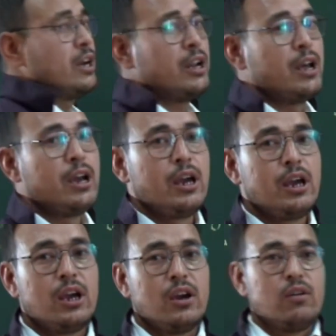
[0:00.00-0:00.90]
here
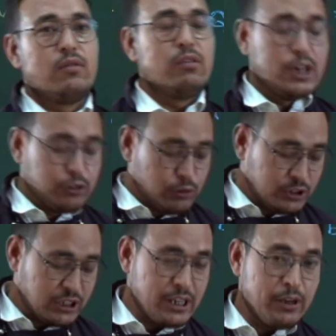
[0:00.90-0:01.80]
we want to
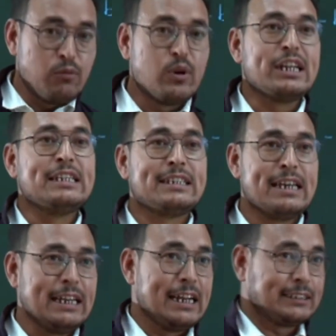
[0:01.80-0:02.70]
see what is
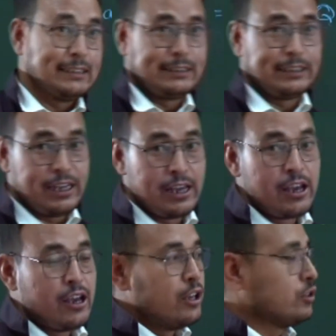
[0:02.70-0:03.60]
the elasticity.
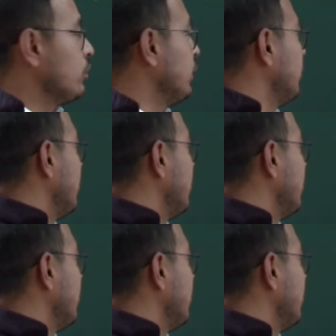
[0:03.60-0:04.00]
So